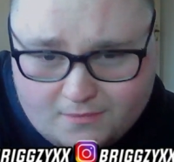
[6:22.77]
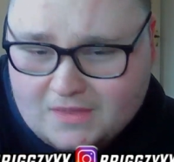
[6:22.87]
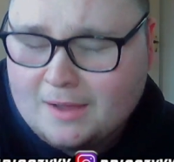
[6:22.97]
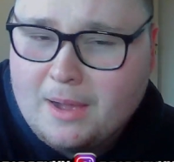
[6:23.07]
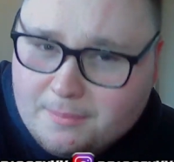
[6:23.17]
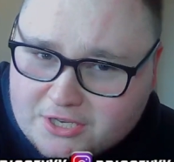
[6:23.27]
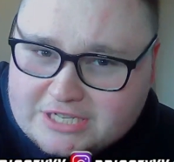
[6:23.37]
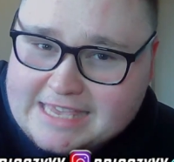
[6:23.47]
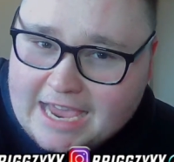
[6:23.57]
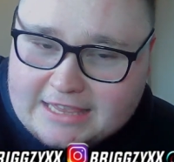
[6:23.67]
I'm happy that
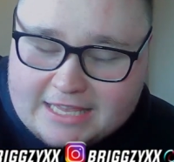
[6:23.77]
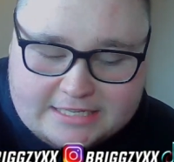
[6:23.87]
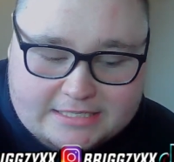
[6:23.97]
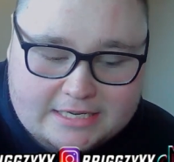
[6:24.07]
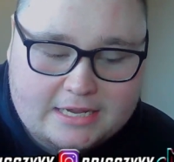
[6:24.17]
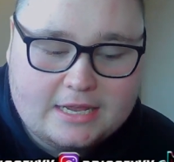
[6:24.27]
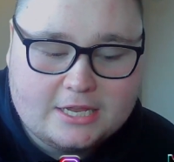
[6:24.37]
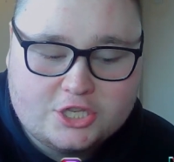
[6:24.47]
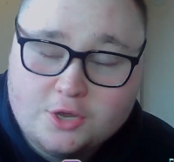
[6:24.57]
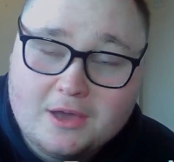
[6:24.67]
she's getting this.
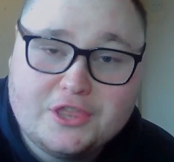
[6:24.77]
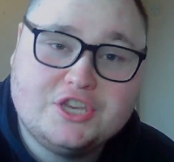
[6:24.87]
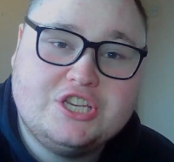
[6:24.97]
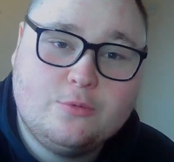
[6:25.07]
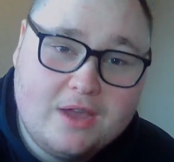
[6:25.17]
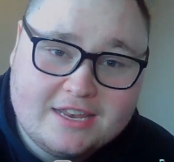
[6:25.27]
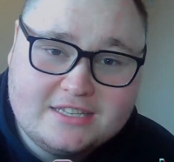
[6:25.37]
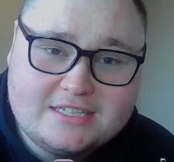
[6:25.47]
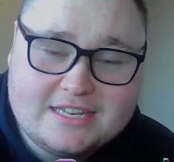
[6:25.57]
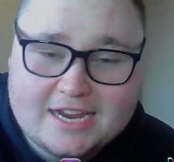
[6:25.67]
Do I think she
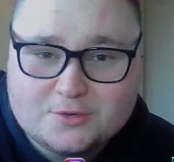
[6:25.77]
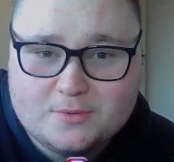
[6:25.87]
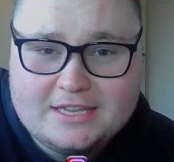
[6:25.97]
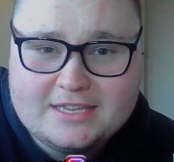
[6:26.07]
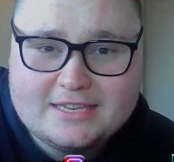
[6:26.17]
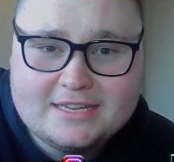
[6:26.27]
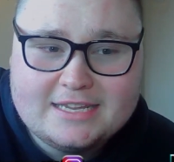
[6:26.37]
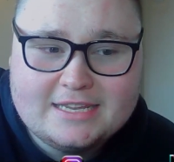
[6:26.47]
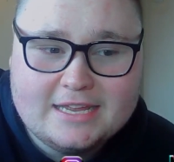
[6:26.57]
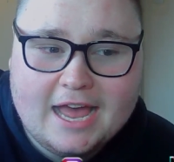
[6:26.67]
wins next week?
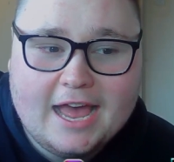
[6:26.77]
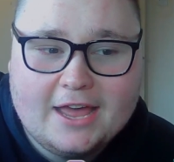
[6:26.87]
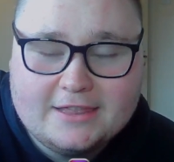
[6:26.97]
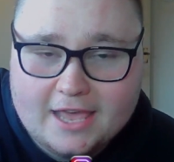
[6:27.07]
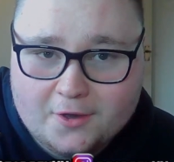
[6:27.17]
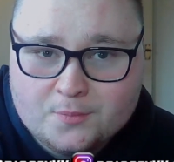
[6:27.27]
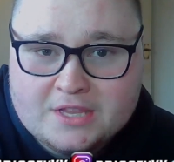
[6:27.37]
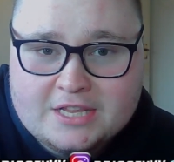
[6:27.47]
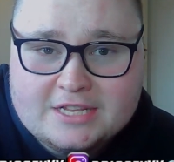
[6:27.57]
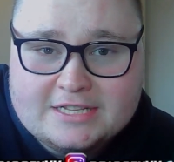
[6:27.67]
No,
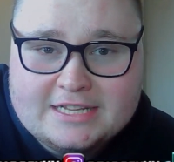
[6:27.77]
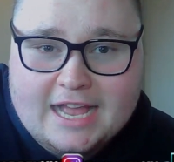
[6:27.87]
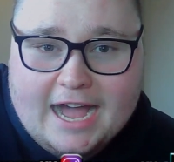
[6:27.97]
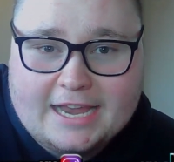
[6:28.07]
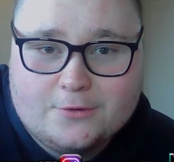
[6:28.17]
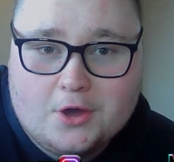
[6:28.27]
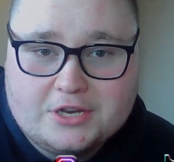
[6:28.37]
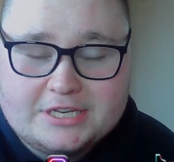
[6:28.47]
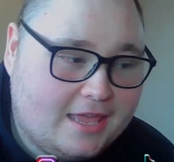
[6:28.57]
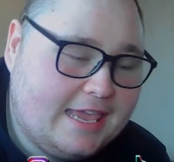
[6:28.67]
I do
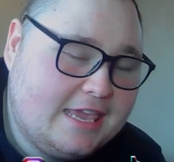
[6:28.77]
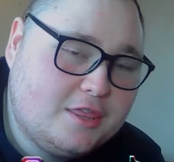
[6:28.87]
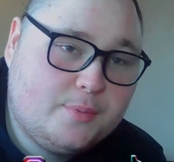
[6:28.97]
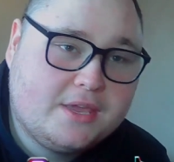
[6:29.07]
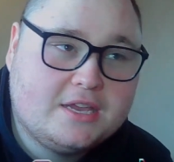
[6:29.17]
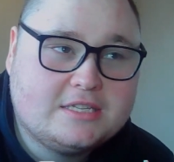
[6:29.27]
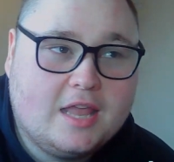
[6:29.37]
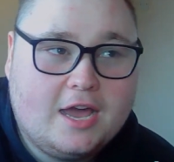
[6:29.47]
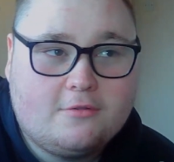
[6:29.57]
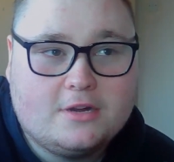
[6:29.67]
not. Either because
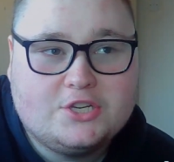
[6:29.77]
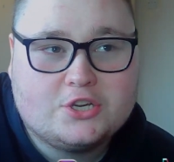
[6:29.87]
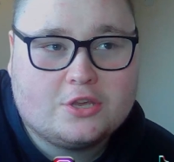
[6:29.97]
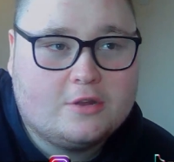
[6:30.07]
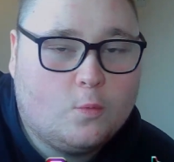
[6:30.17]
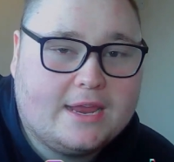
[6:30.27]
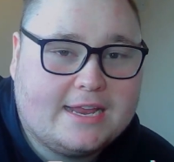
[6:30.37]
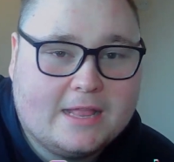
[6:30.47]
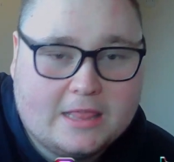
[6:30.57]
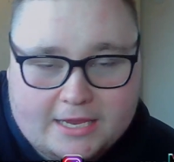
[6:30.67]
Lyra is just going to win
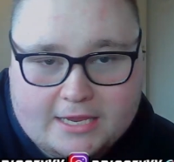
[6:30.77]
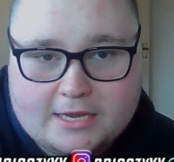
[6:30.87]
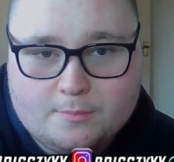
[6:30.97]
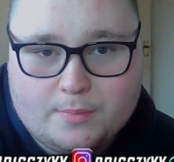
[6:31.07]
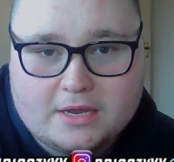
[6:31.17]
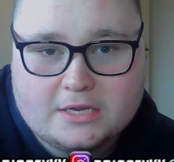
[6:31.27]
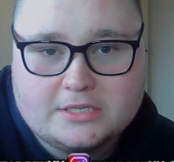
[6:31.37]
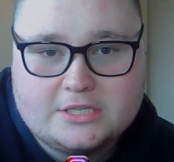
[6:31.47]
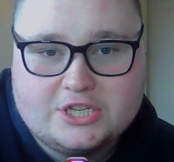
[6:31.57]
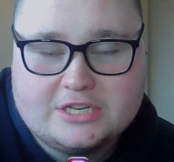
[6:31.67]
clean,
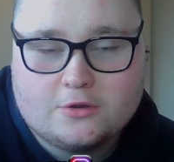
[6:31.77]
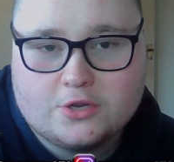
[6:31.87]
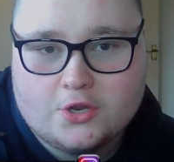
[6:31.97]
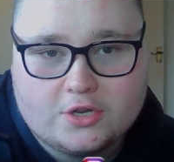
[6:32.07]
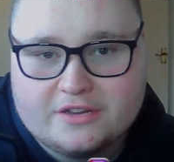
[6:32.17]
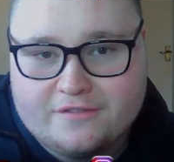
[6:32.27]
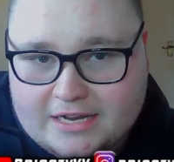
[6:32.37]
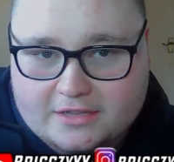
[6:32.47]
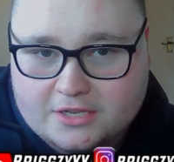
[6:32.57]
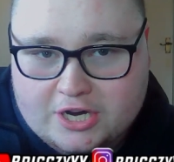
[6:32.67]
because she's also not
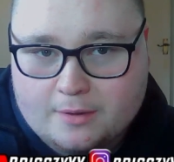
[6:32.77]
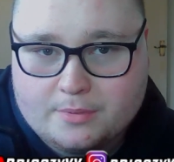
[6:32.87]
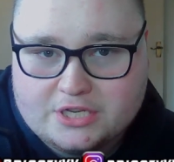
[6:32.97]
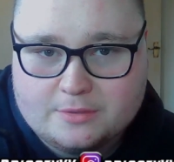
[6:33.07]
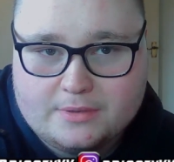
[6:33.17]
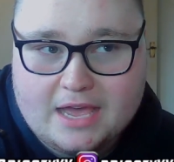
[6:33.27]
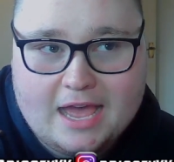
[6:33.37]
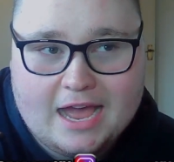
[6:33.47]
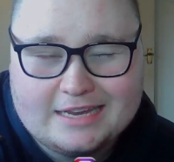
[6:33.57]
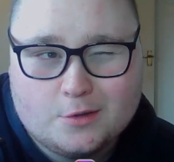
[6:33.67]
defended the championship yet,
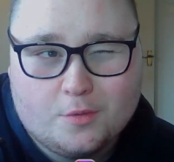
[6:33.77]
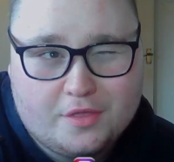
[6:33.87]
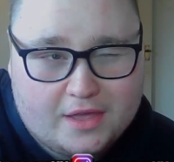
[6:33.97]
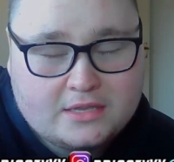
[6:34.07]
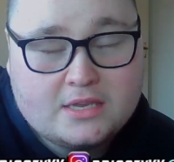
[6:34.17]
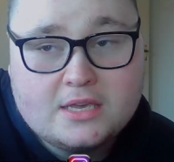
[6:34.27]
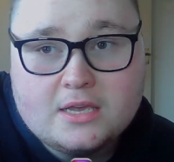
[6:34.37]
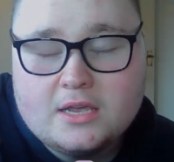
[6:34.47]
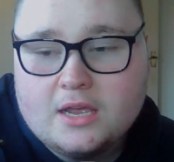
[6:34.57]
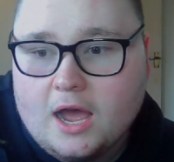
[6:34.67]
I don't think.
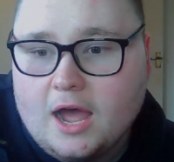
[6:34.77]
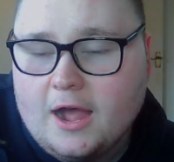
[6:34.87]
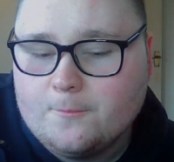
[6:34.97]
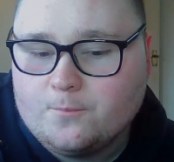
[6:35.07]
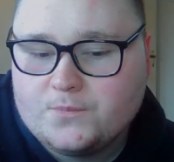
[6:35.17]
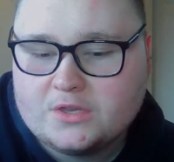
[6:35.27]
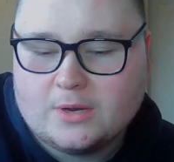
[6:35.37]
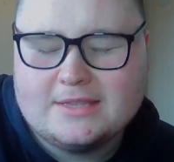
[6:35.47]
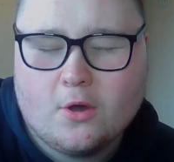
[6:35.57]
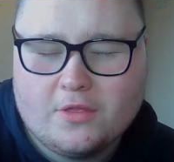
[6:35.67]
So I
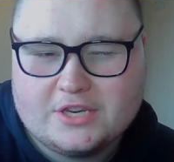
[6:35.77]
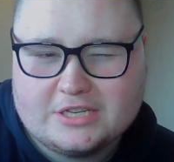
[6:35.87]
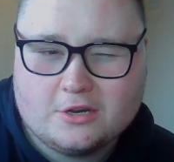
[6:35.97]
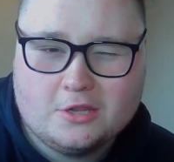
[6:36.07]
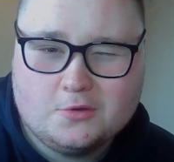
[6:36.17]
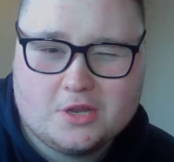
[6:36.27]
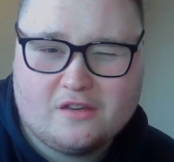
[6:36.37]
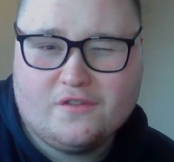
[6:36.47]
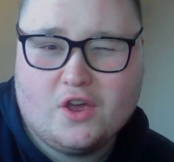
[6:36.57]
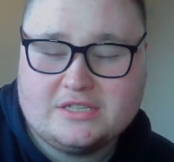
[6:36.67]
don't think she's going to lose on her
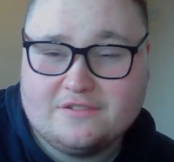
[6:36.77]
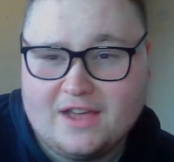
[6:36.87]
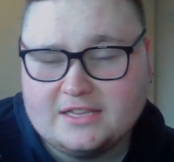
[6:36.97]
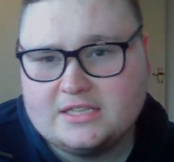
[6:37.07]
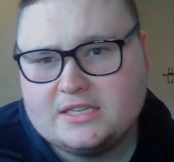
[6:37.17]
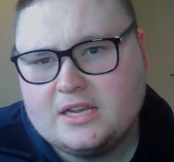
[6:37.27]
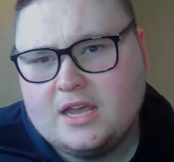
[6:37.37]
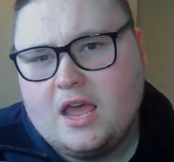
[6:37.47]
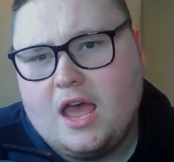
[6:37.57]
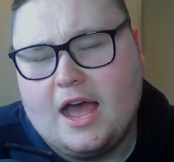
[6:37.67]
first defense.
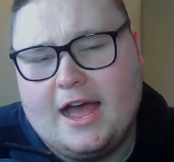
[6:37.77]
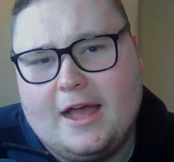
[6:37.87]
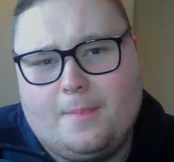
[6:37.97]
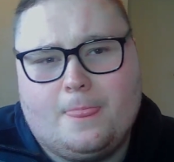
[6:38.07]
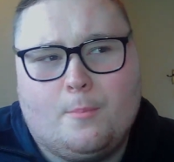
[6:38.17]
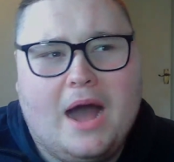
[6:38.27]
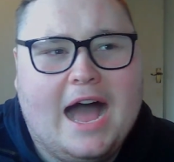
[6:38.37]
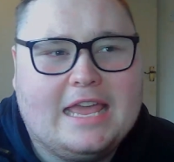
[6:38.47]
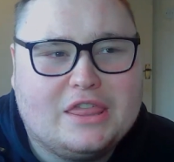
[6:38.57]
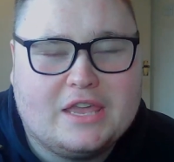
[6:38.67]
But
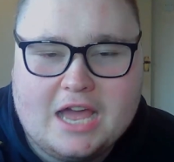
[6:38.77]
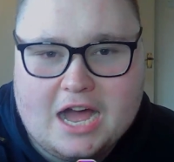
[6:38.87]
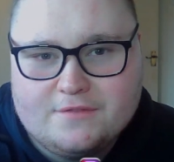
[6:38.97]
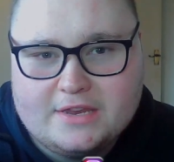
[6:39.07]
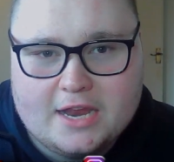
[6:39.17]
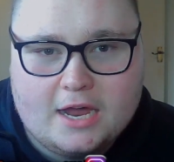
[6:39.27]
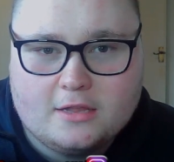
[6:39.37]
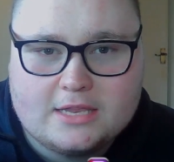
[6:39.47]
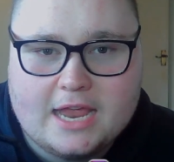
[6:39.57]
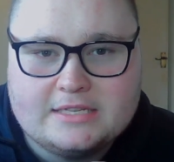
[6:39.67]
I think Ivy
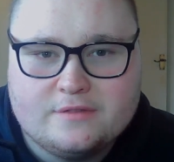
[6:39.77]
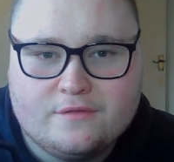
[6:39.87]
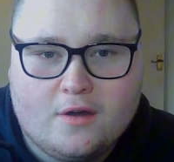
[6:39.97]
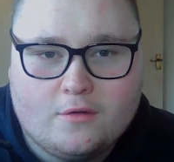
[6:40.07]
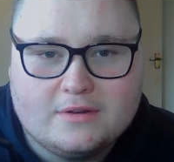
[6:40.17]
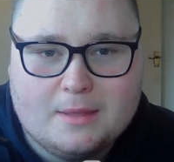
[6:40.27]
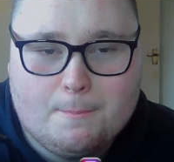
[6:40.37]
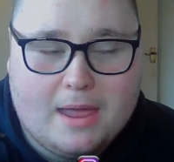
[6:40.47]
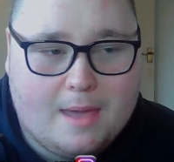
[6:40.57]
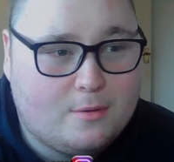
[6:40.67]
Nile gets involved, and then
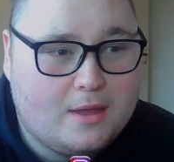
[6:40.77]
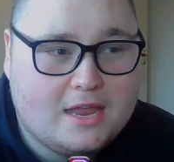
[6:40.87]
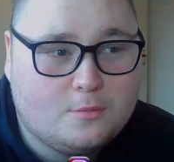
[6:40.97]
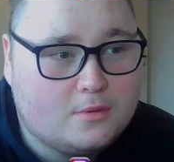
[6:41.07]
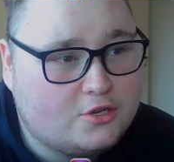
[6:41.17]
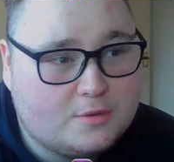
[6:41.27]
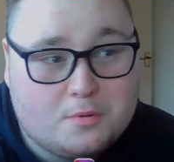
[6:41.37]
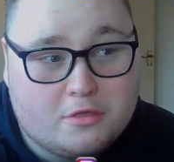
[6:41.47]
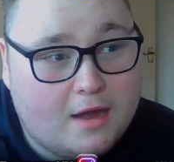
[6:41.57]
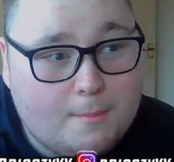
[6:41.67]
maybe we end up with a triple
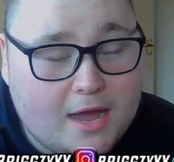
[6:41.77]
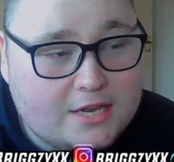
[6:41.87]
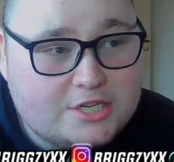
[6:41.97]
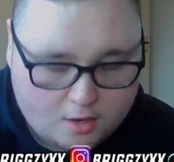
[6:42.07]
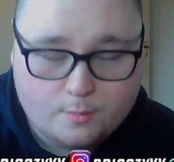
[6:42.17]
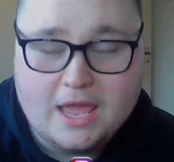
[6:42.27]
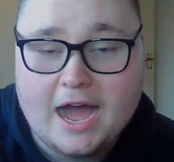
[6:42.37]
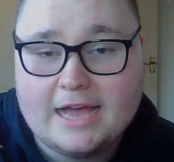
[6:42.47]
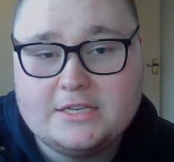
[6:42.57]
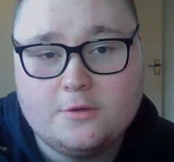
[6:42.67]
threat match. But yeah,
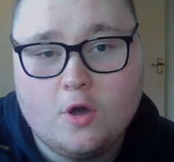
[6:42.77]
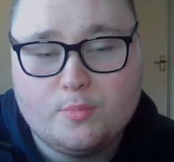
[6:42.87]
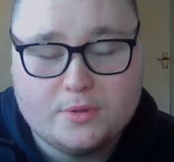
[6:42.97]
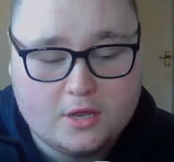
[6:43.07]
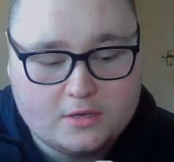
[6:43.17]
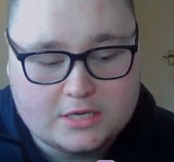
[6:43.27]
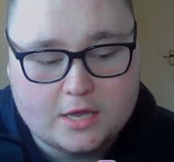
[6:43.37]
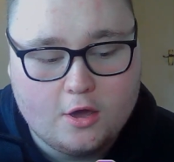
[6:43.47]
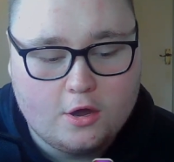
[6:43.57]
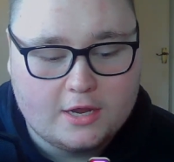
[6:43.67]
I do hope that
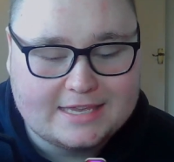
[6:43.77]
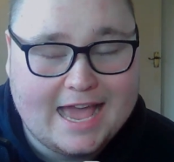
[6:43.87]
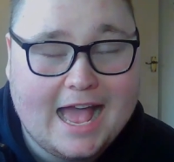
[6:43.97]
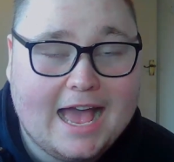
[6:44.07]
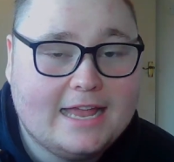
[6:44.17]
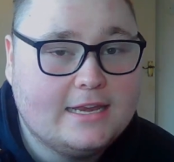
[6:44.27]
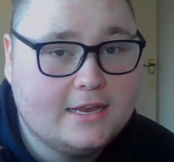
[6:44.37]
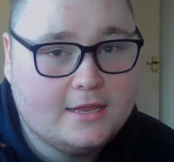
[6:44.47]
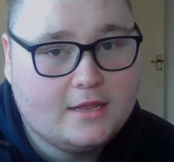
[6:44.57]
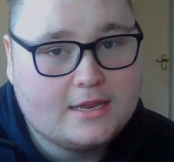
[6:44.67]
Dakota
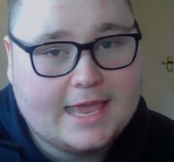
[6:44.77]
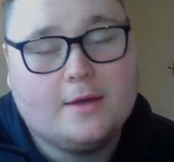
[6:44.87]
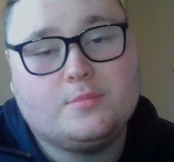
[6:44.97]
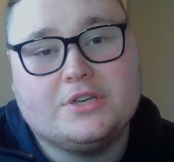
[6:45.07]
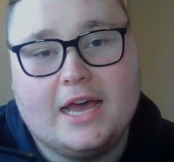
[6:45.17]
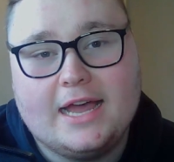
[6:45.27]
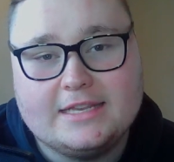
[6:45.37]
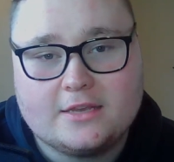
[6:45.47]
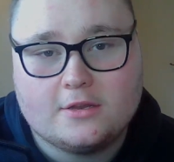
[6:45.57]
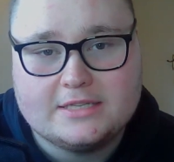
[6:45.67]
can capture that
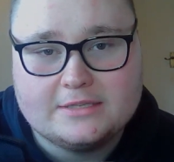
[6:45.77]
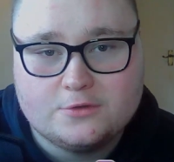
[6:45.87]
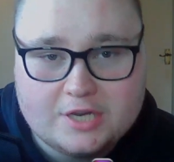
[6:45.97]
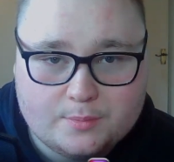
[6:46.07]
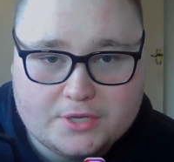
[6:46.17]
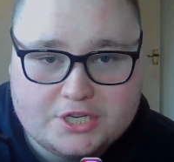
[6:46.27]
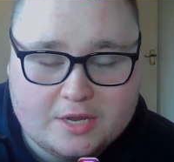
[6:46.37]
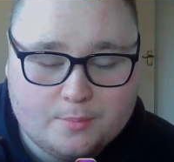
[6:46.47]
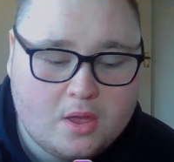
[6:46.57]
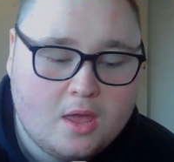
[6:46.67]
Intercontinental Championship.